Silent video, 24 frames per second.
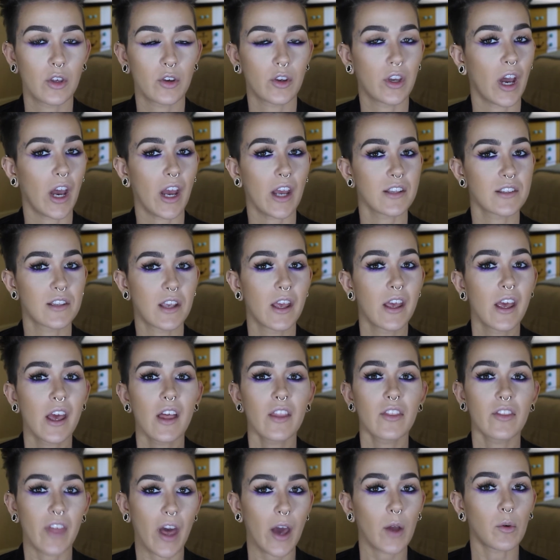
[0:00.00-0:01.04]
You guys,
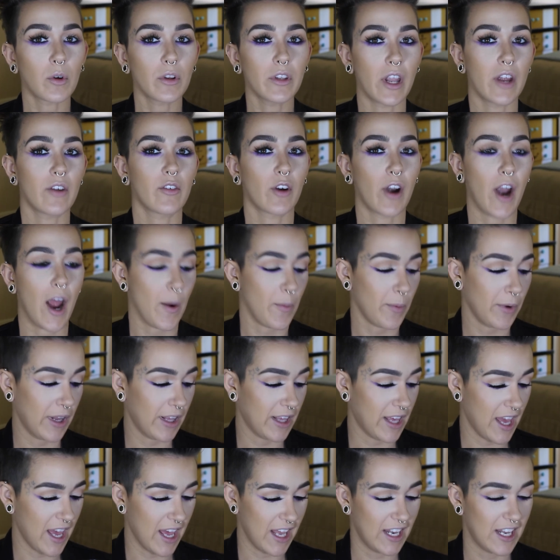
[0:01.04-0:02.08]
that will never happen
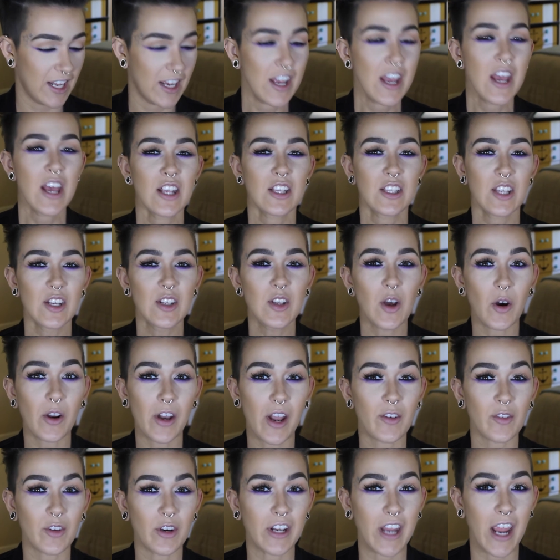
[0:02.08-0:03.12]
again, so don't
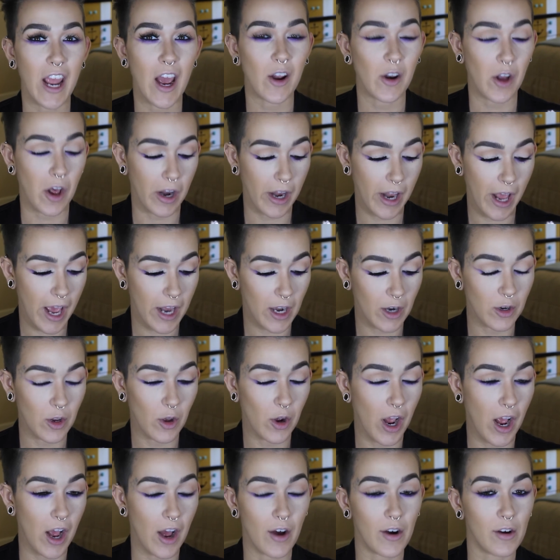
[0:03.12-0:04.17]
ever count on it. I don't know
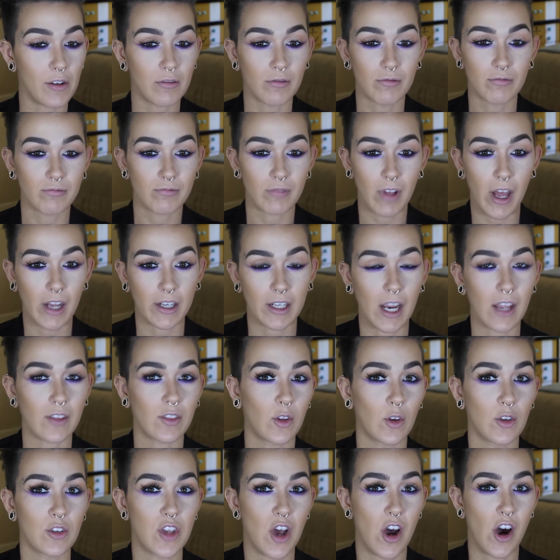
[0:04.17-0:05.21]
how I got
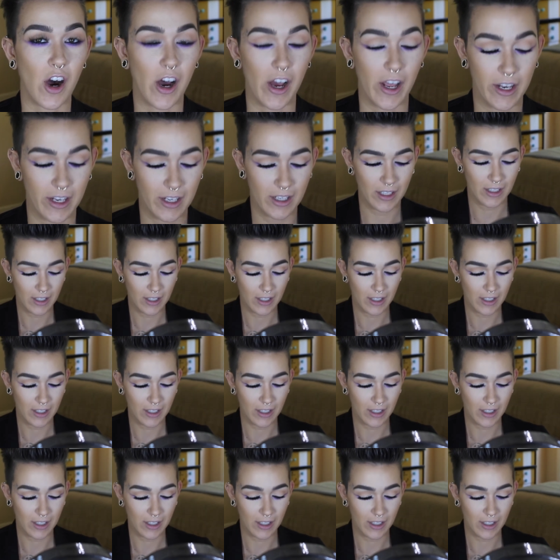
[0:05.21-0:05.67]
those on.